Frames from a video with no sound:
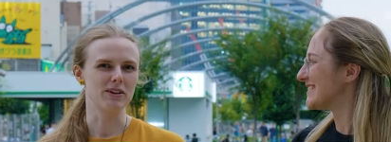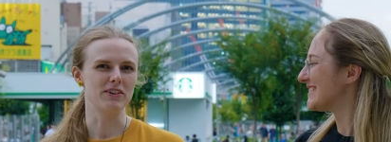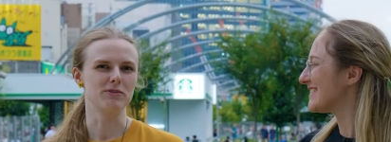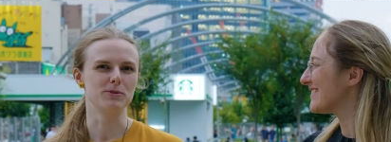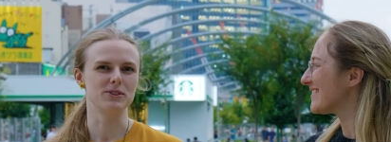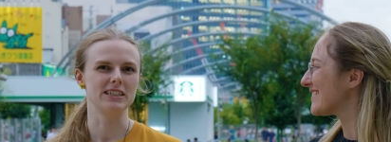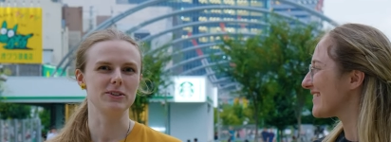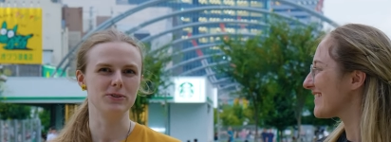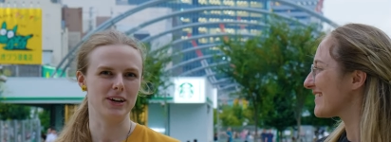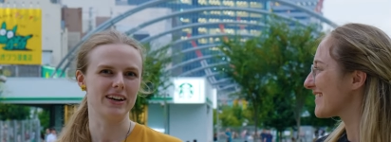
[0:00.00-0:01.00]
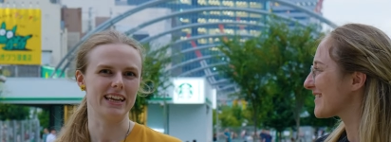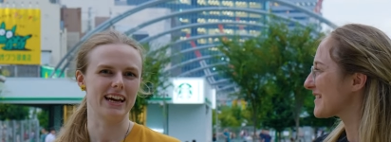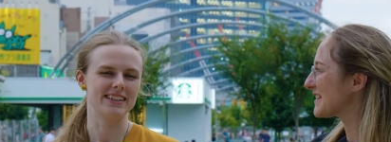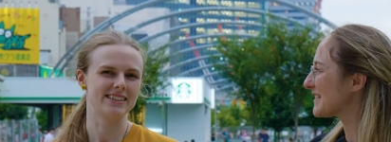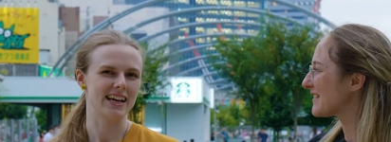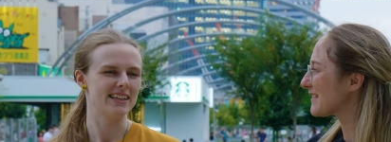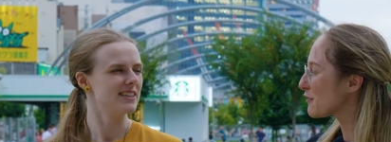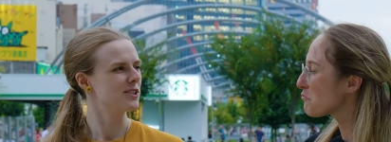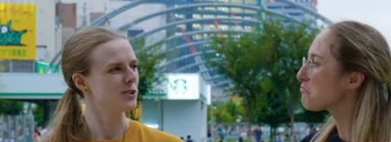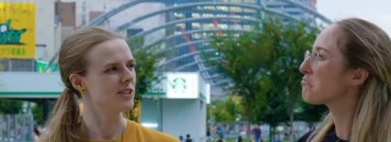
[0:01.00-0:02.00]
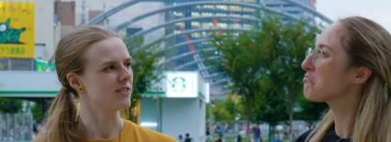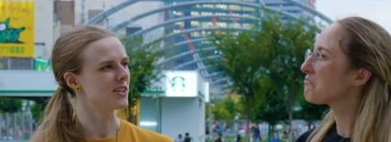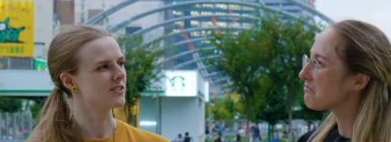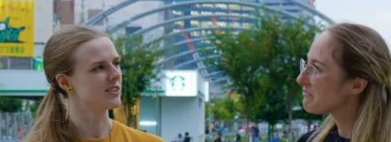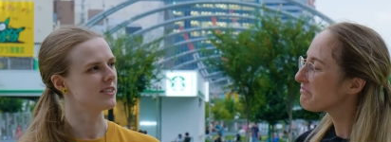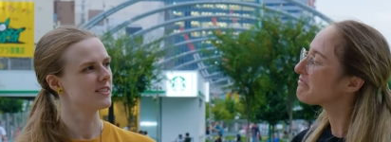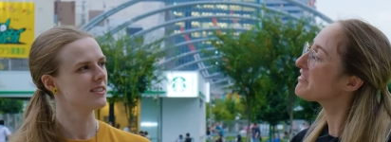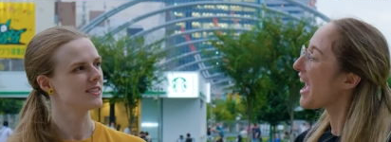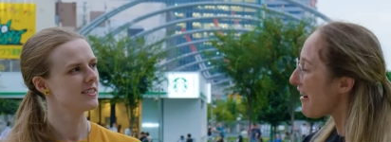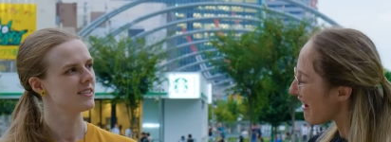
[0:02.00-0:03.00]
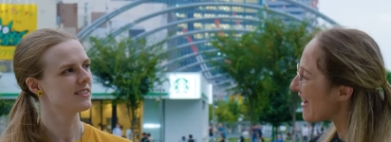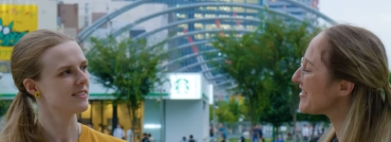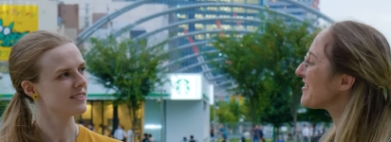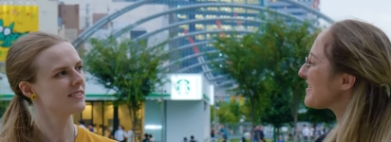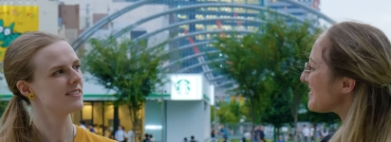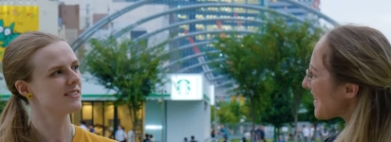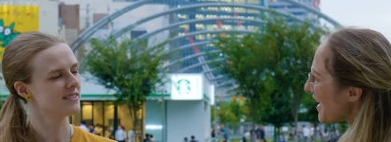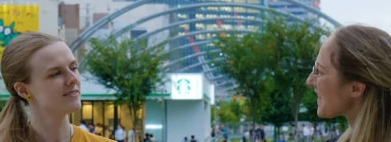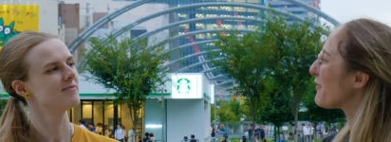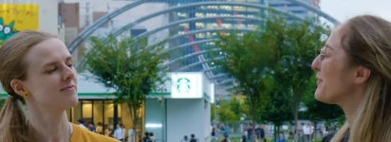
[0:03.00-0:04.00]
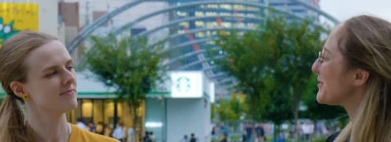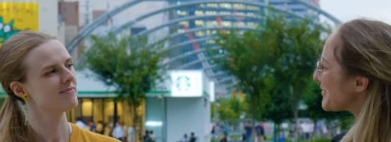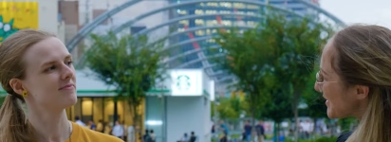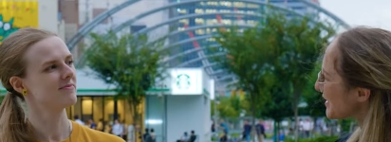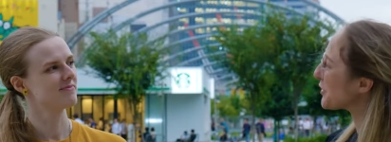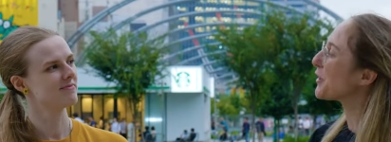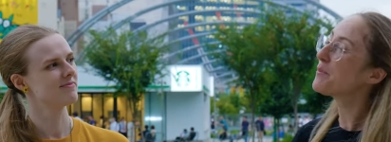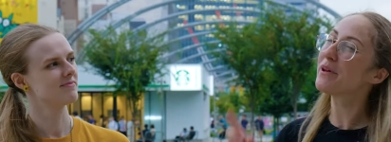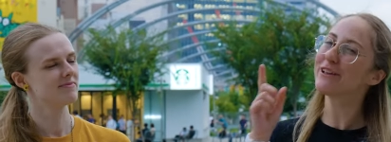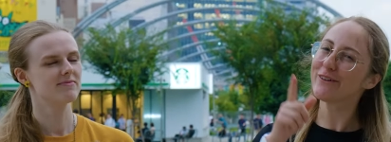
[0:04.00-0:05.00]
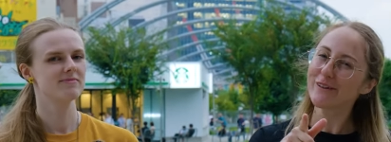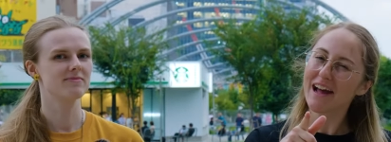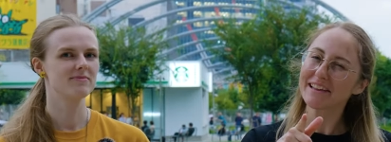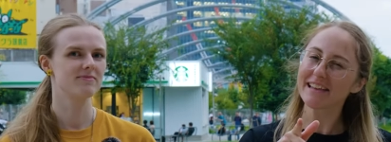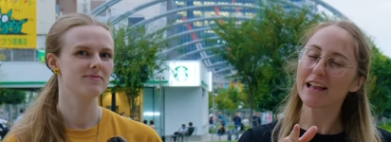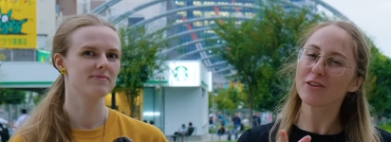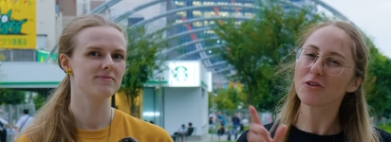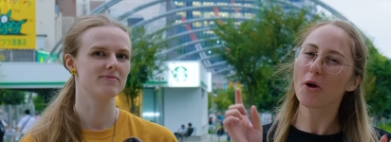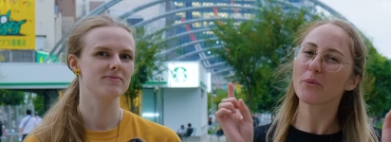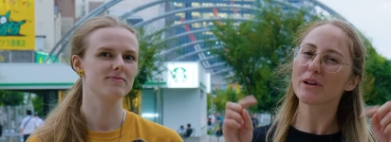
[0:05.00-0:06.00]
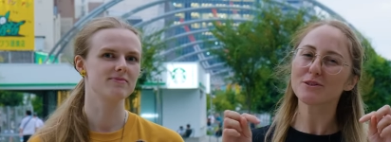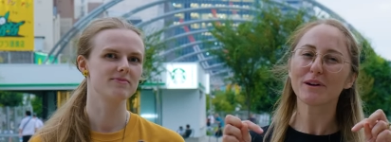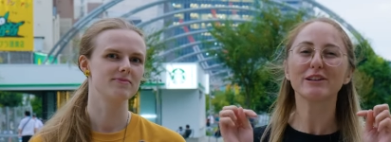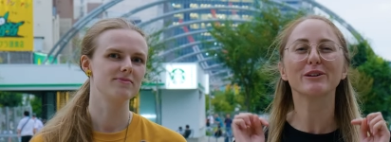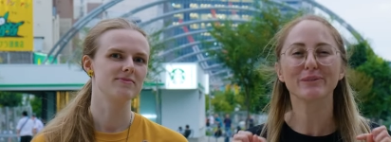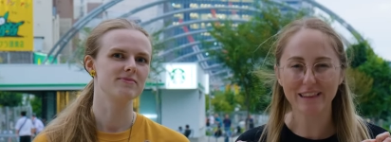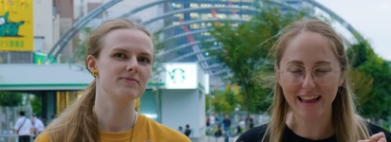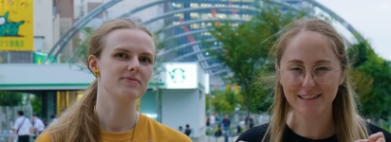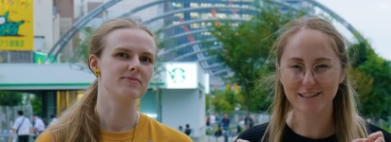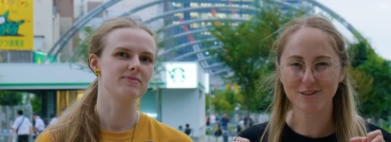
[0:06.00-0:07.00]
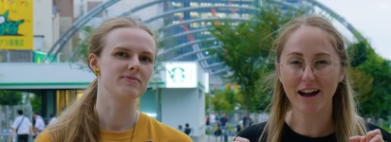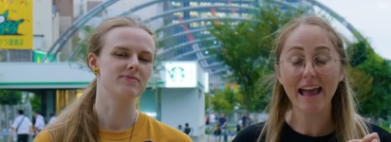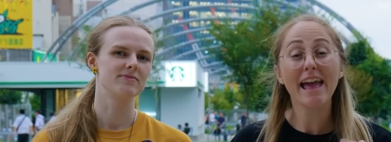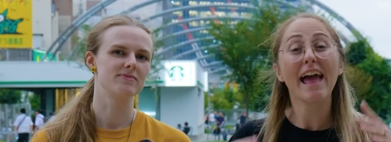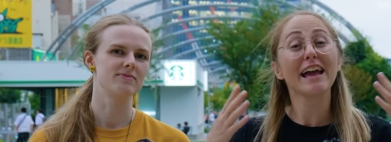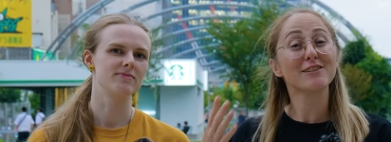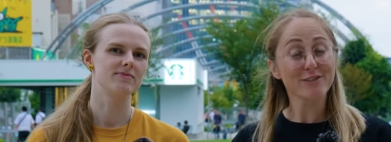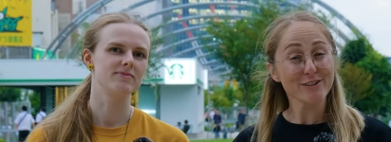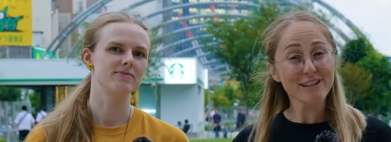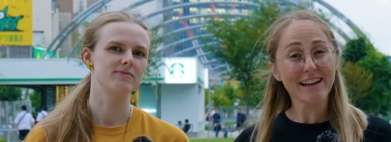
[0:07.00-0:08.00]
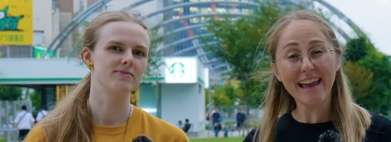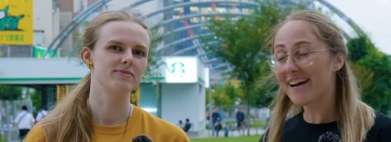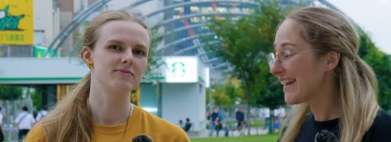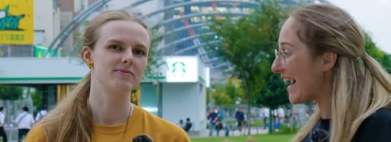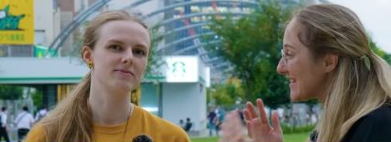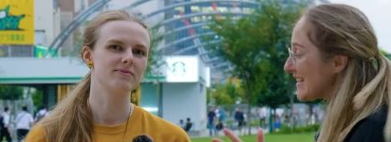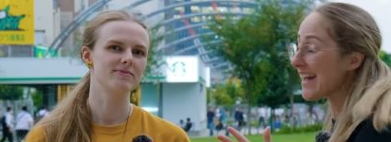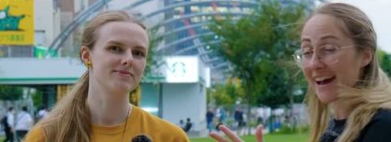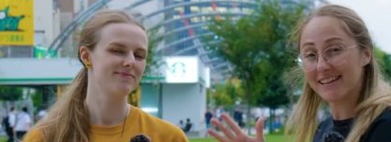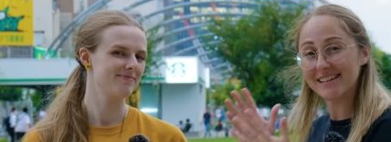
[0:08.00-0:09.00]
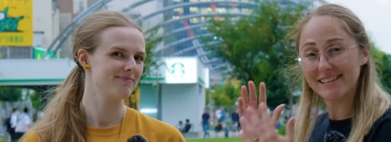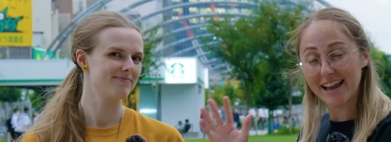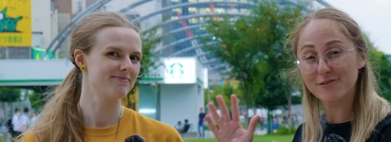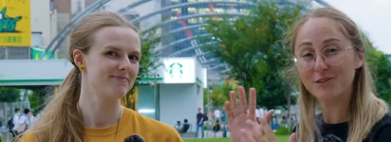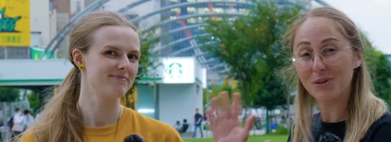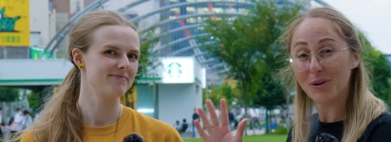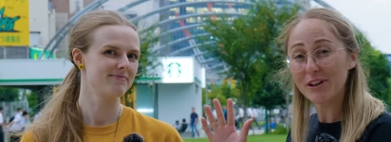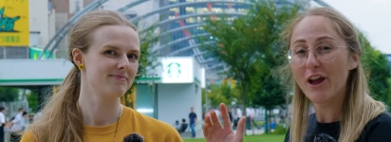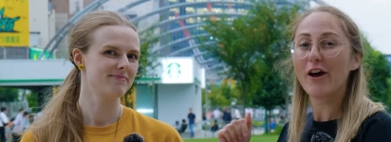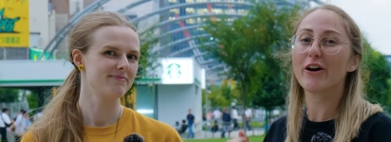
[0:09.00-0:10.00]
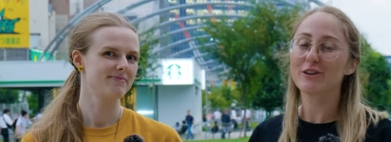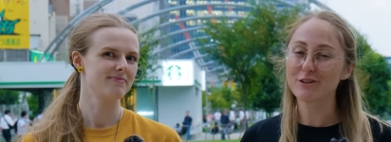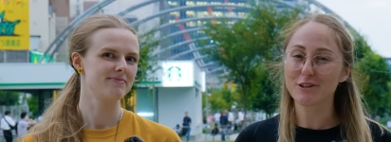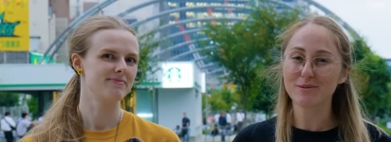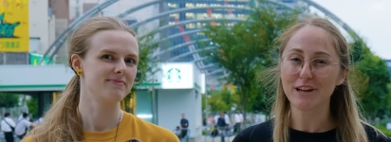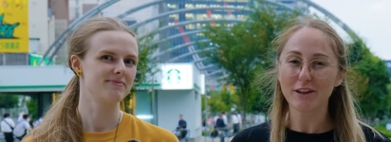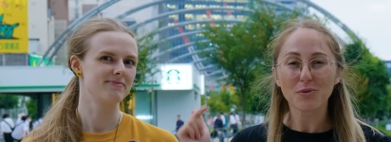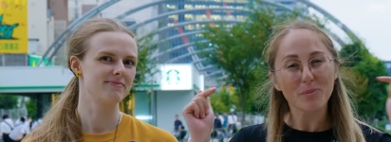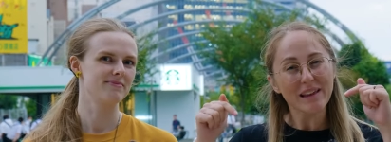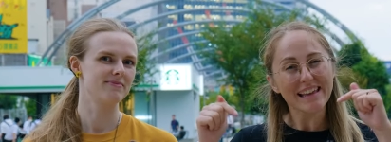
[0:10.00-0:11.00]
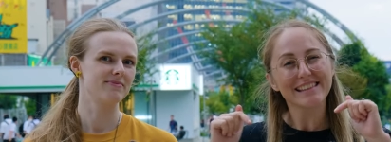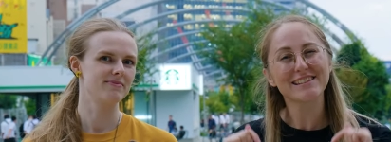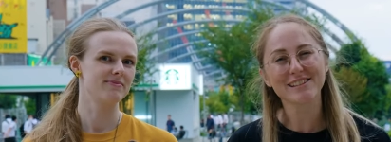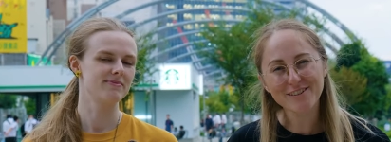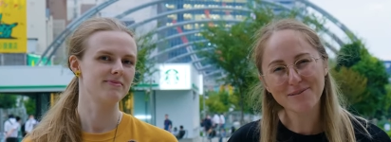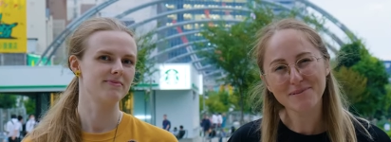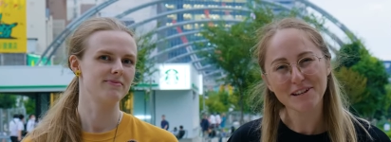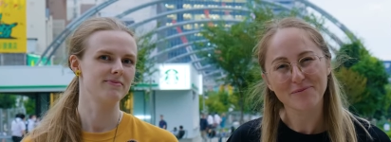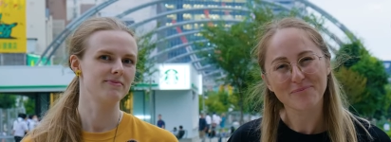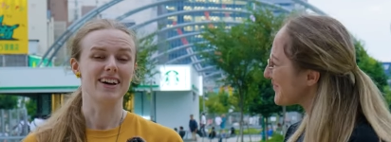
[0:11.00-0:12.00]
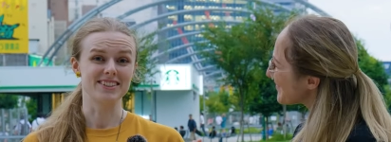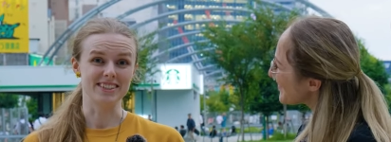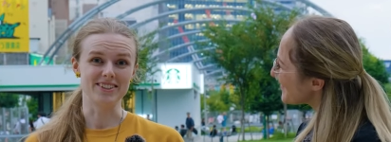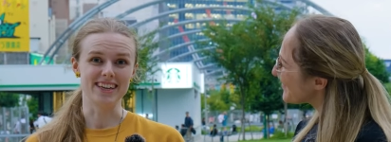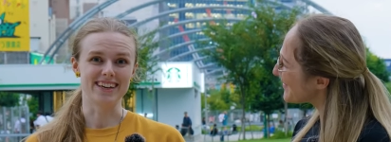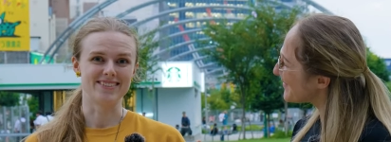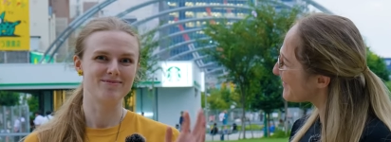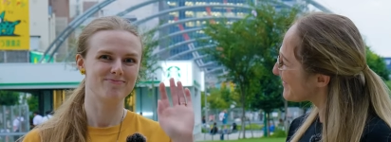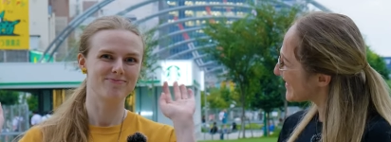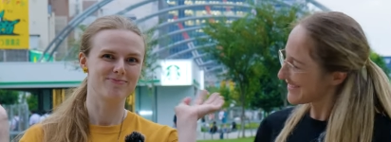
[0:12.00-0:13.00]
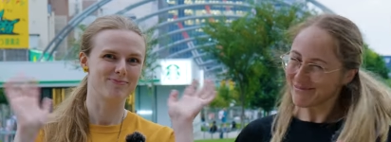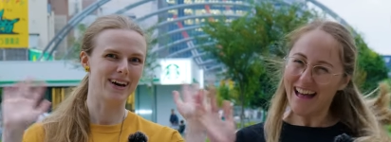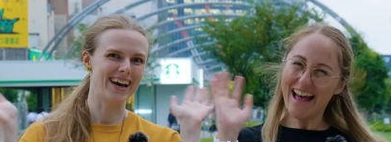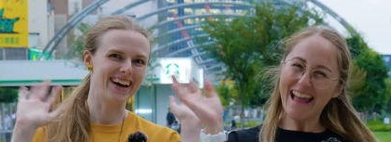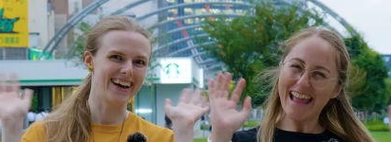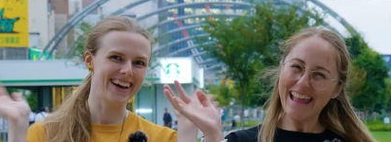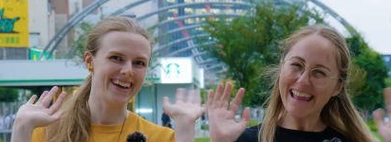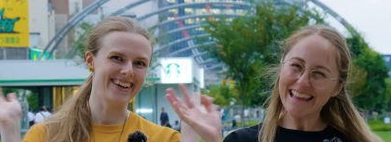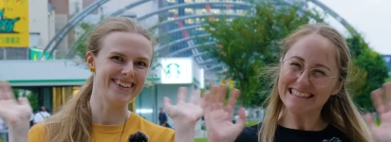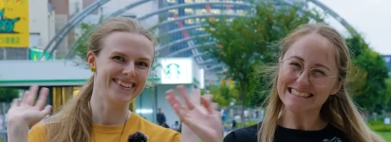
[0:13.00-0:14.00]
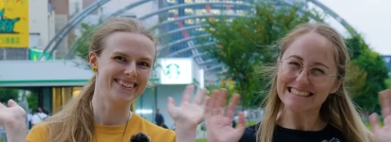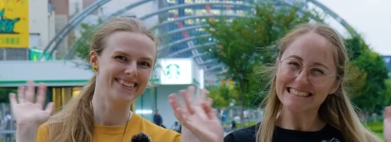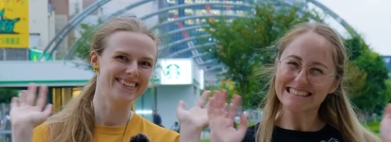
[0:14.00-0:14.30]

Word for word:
Speaker 1: my favourite was the unagi at the standing sushi restaurant. Yeah, I would agree with that. That one was really good. But you guys let us know which one you would like to try. And do check out Cassie at Cassandra Lord. Her YouTube channel will be in the description. I'll see you there. Bye. Bye.